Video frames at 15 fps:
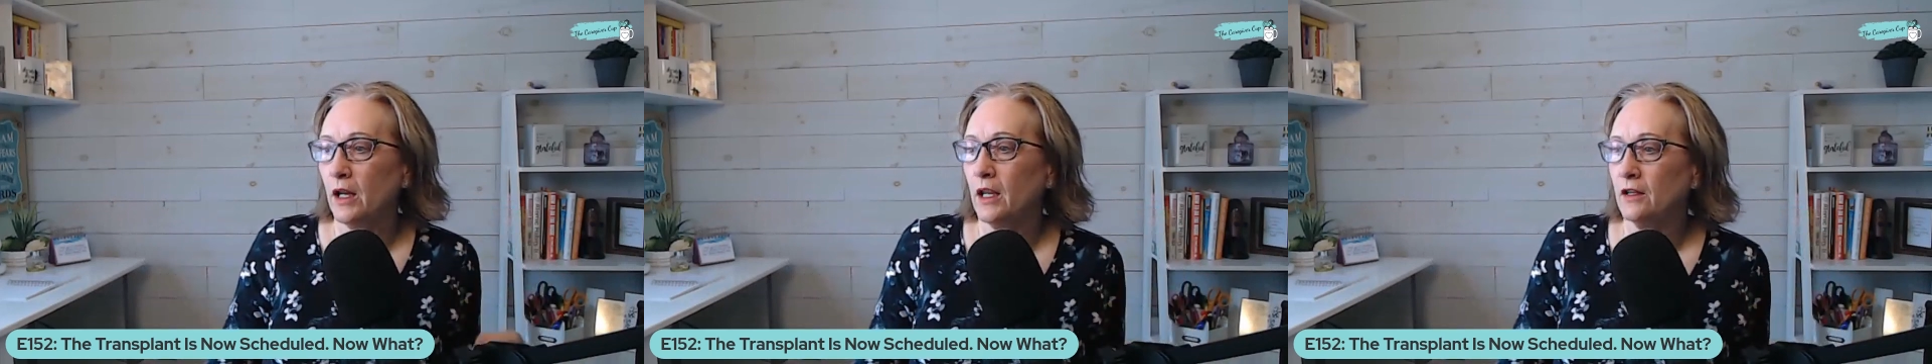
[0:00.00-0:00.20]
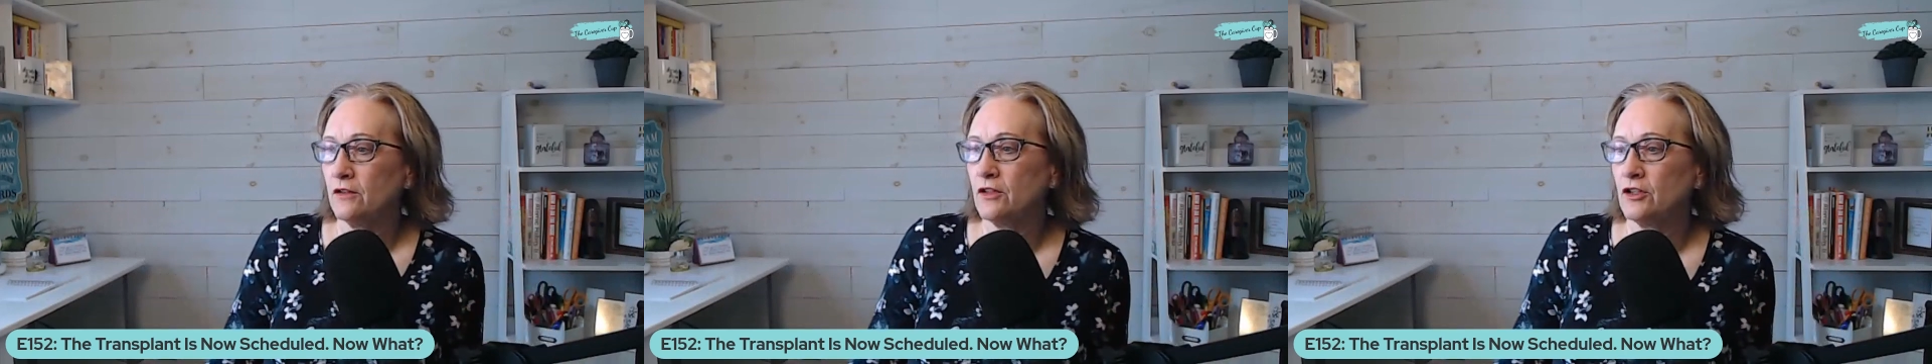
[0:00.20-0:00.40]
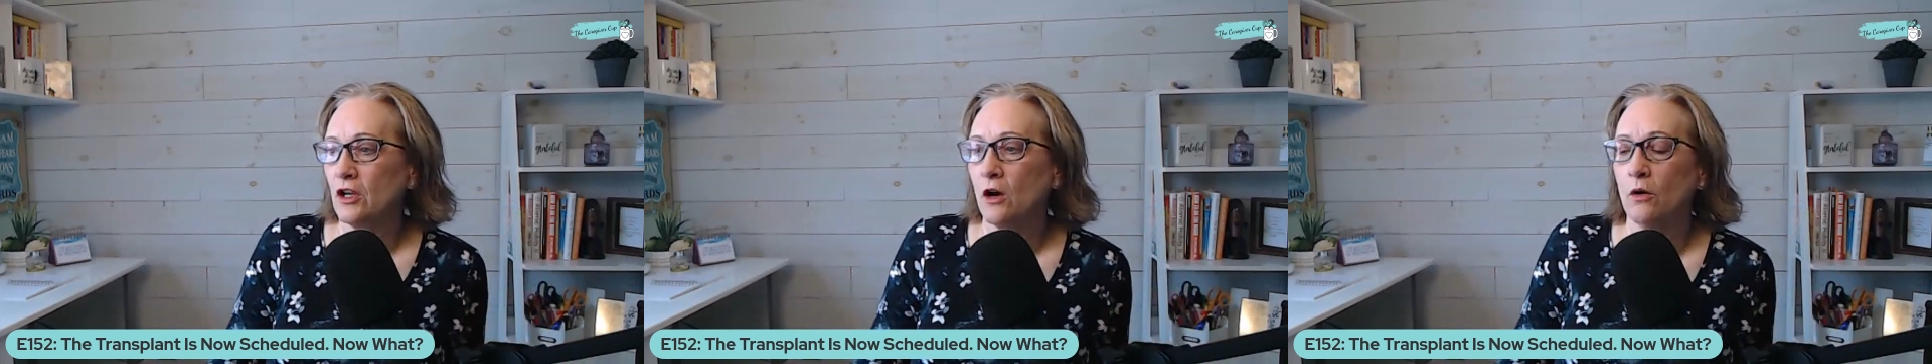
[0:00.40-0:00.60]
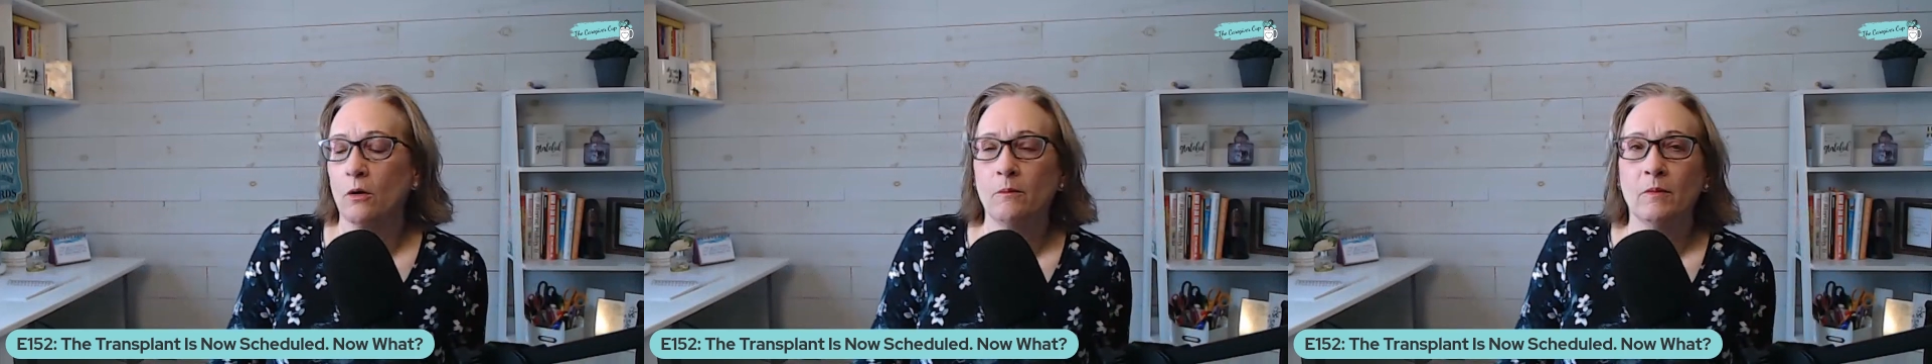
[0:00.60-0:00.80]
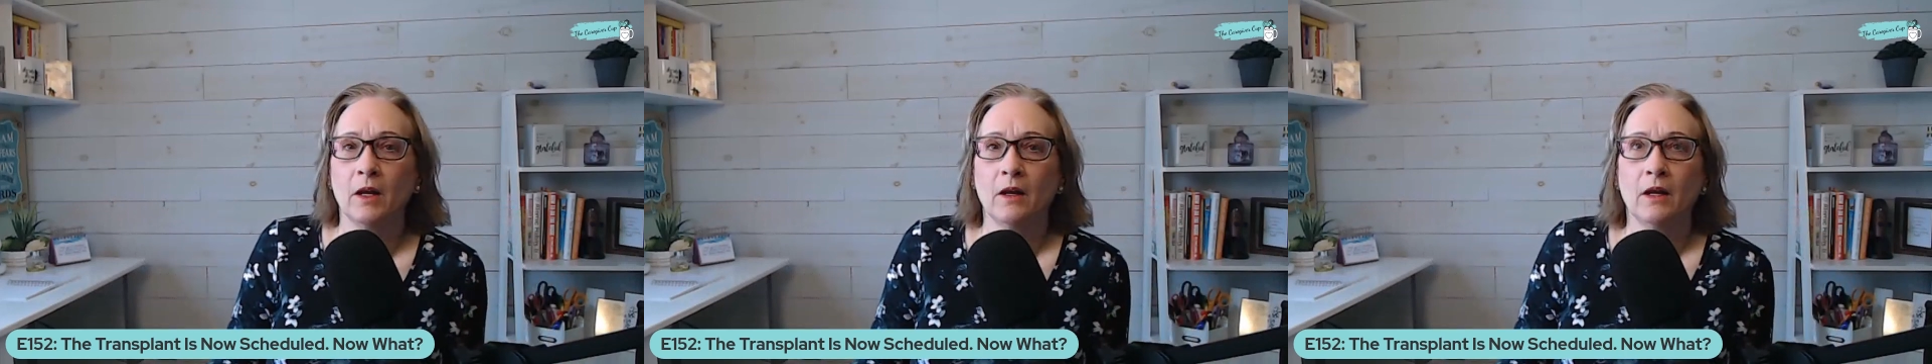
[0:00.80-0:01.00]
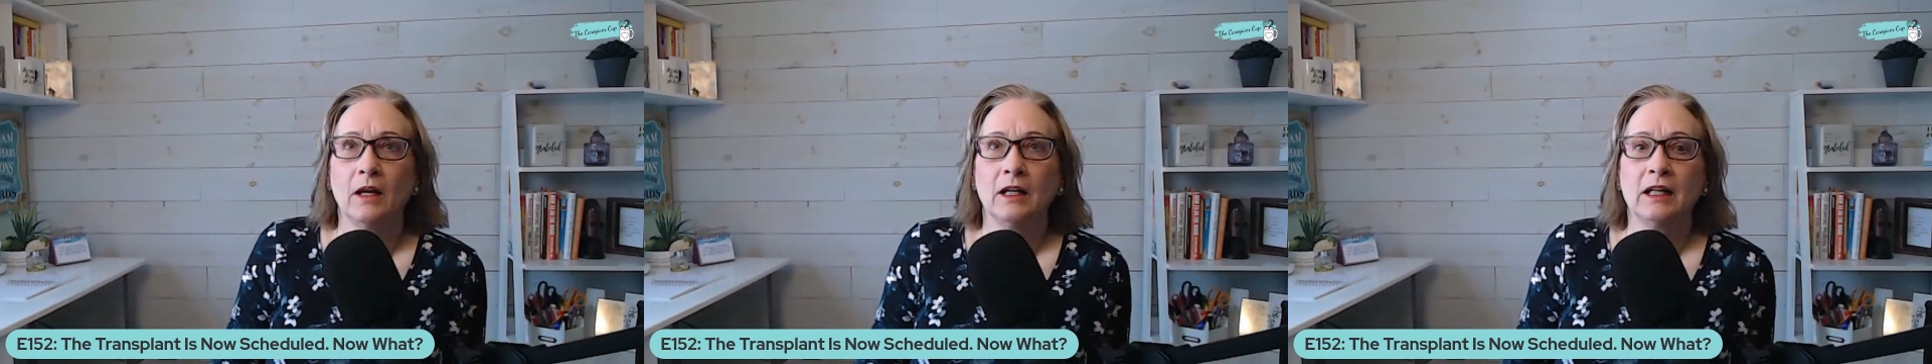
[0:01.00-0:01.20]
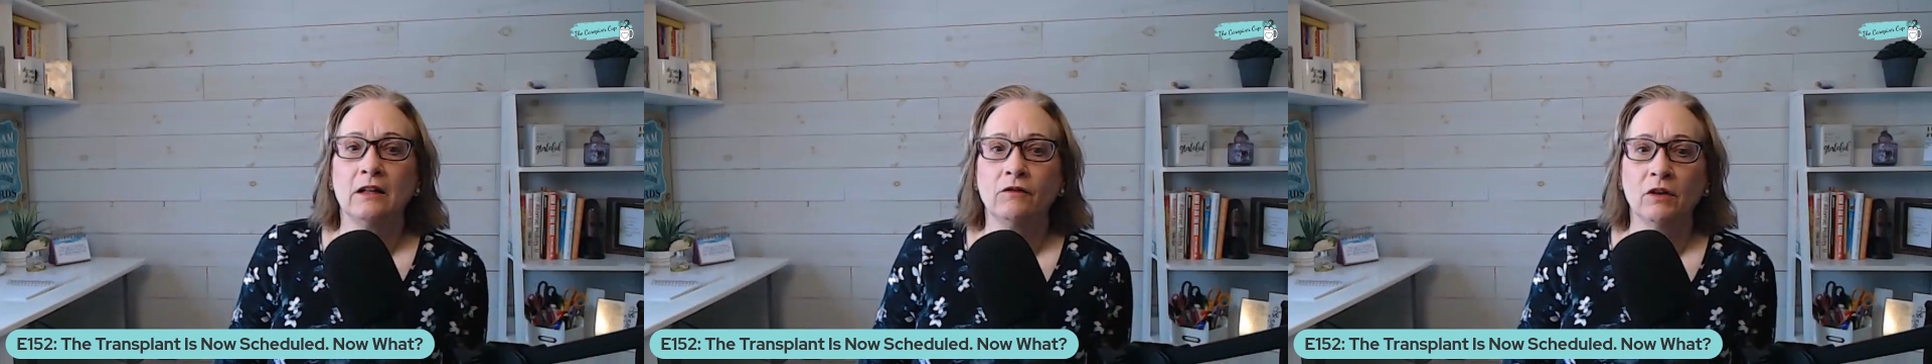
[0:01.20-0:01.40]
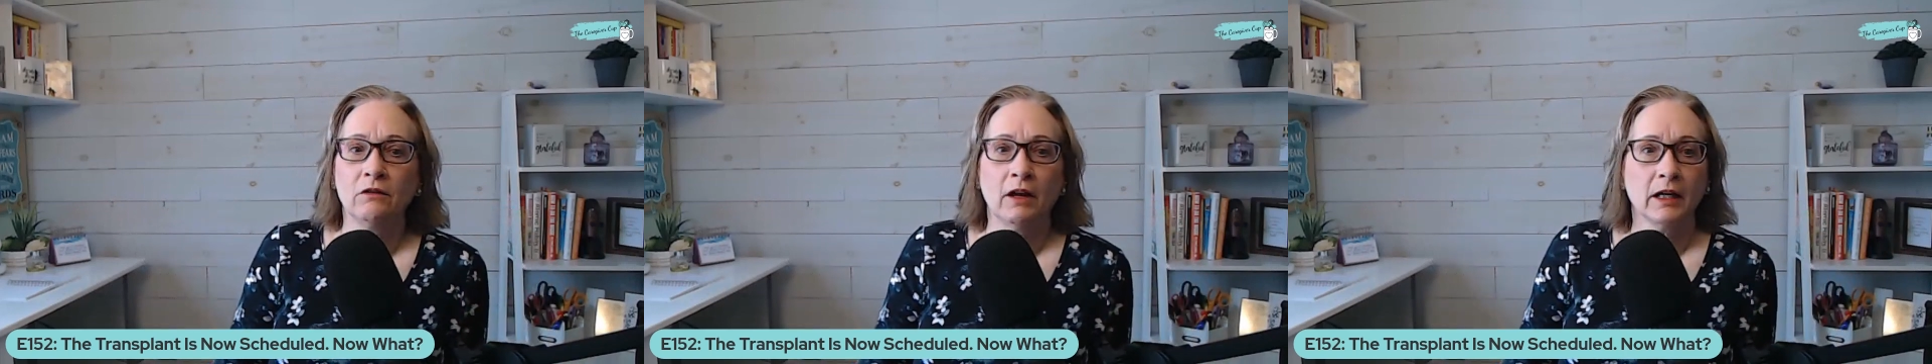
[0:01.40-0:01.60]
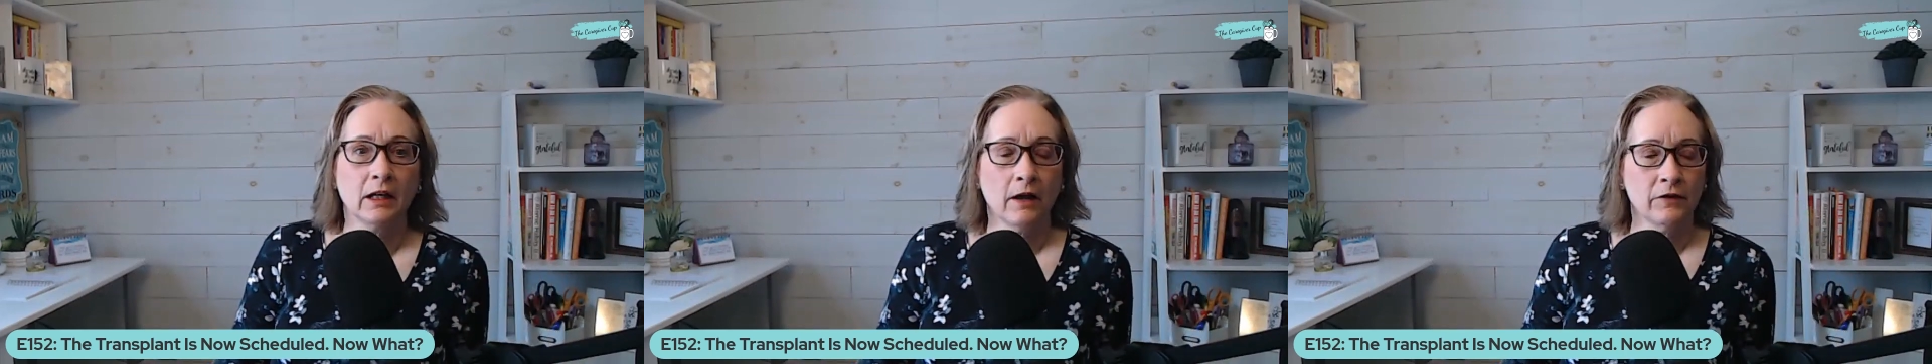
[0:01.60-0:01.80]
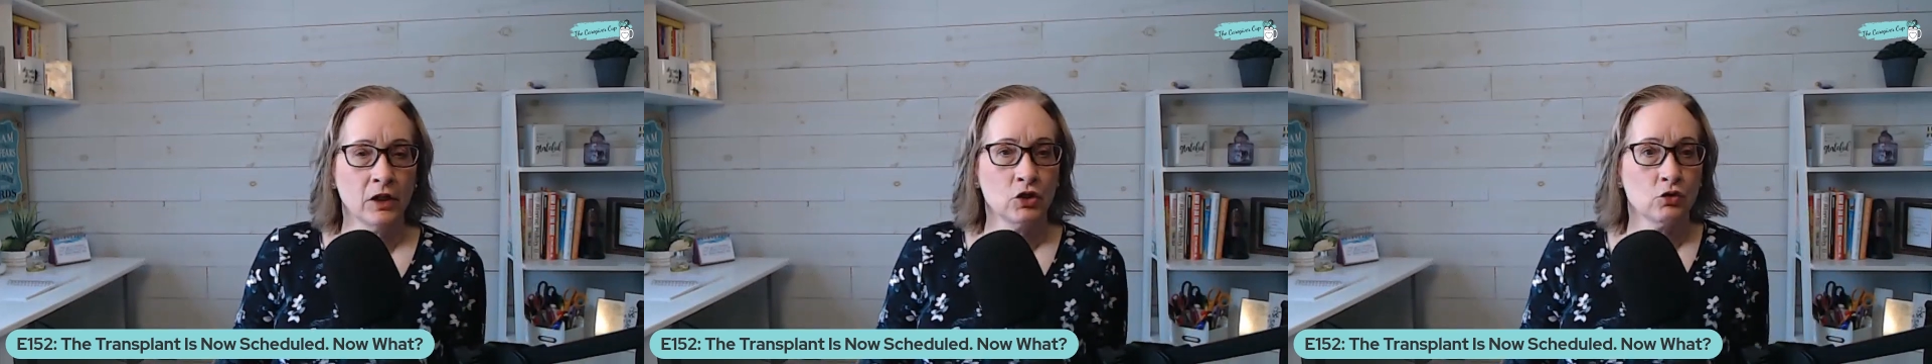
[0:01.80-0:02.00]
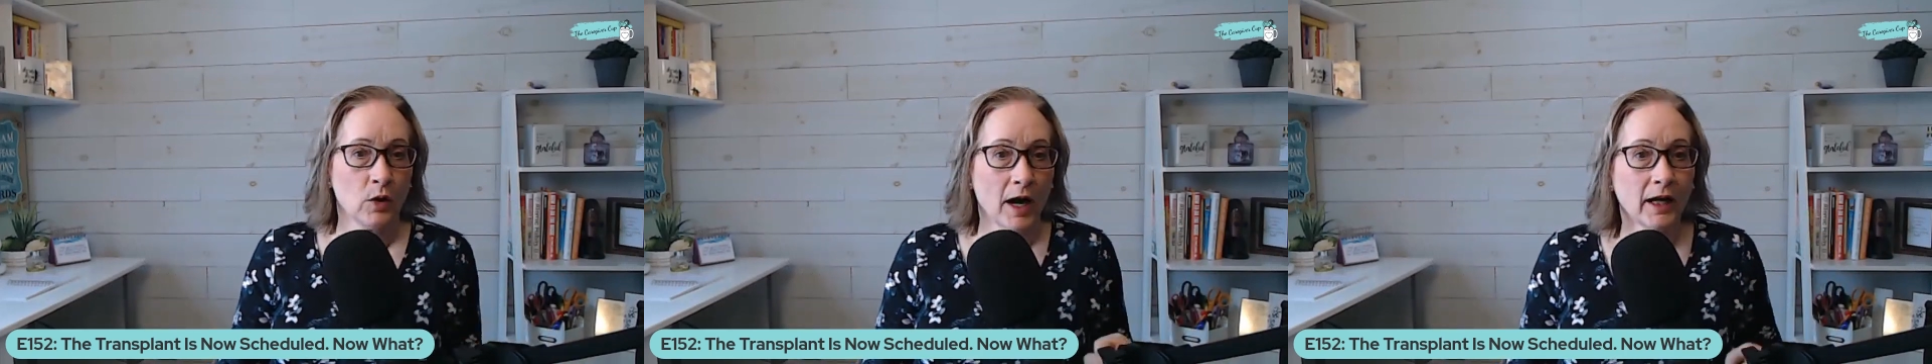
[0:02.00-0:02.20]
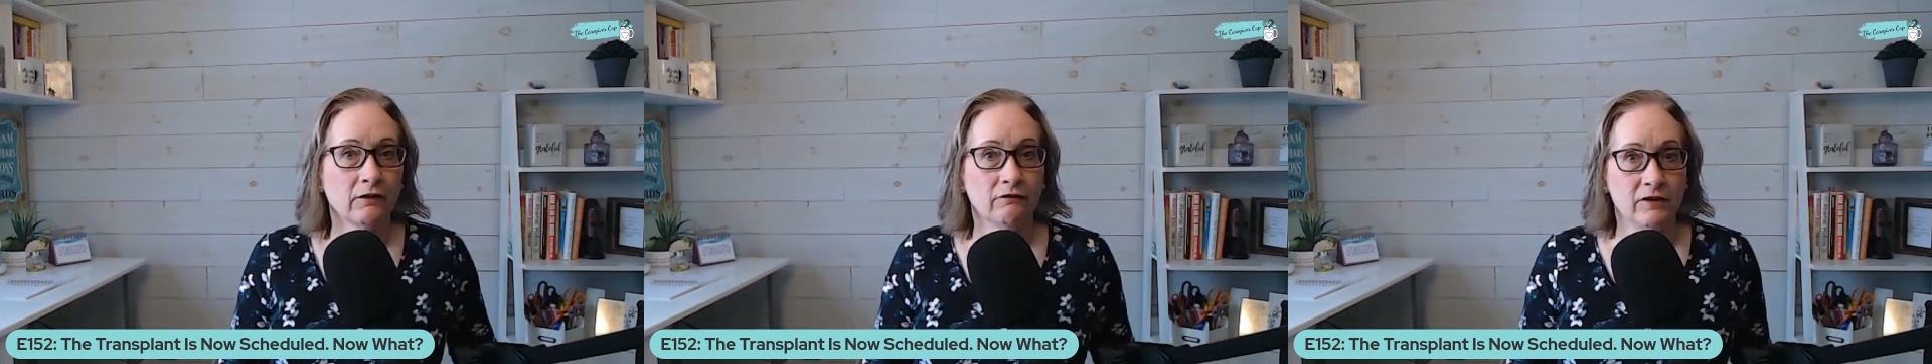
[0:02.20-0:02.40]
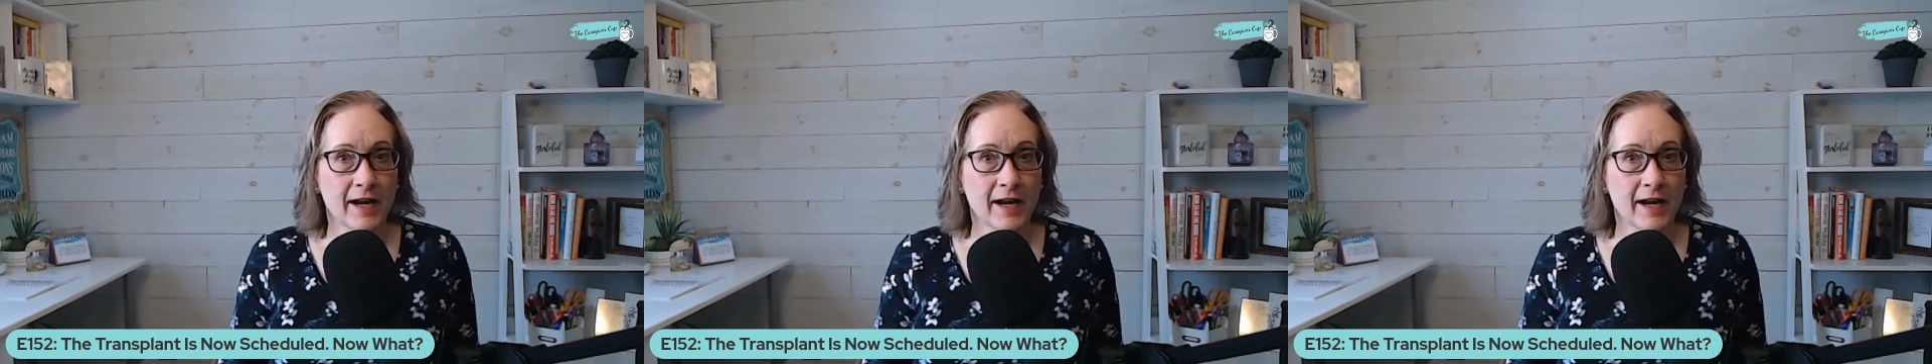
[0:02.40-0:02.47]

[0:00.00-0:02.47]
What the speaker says: And so even like on the drive